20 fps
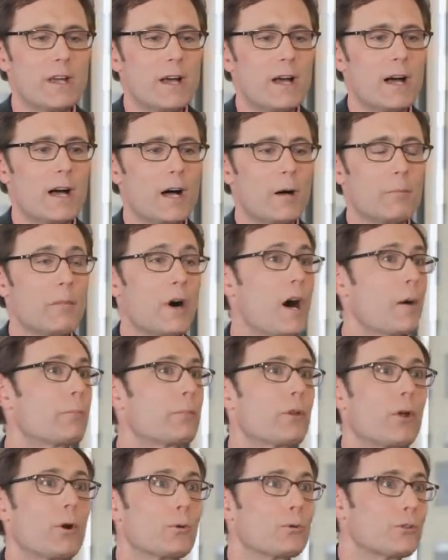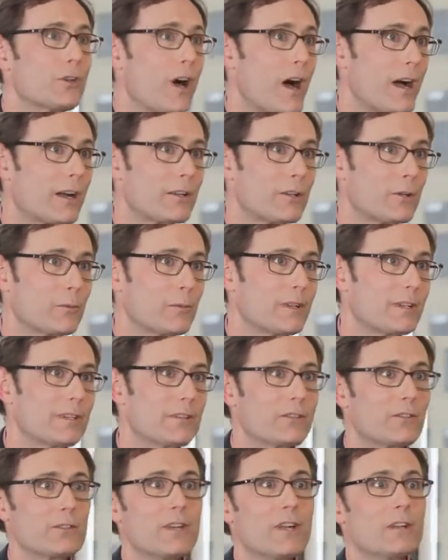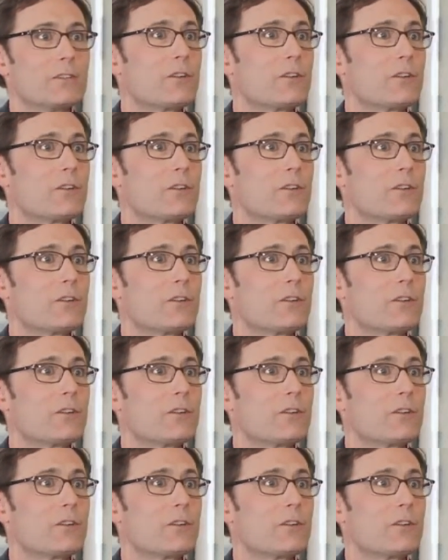upload documents,